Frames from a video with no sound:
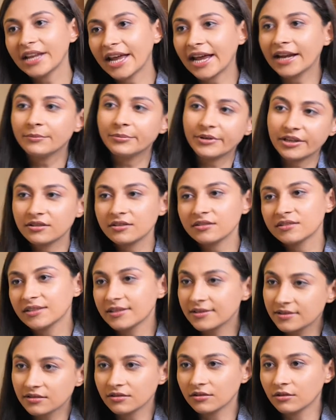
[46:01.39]
dad, brother,
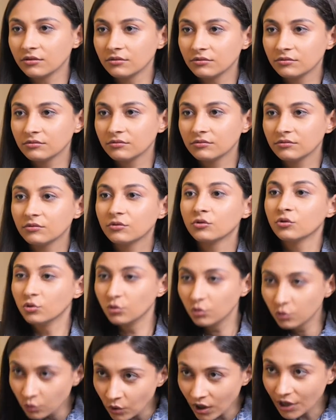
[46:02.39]
sister,
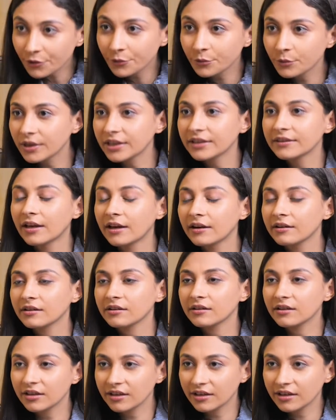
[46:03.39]
who are doing that and